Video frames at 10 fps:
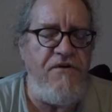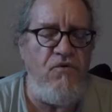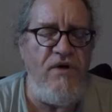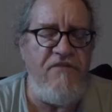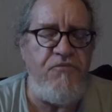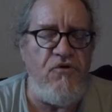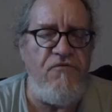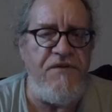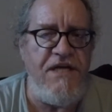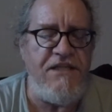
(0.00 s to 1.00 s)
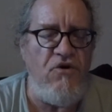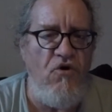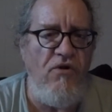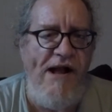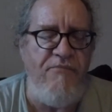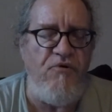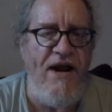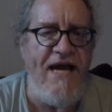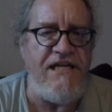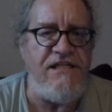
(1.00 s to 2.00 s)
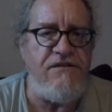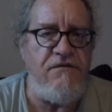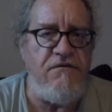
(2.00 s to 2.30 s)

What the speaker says: we have proven that the whole apparatus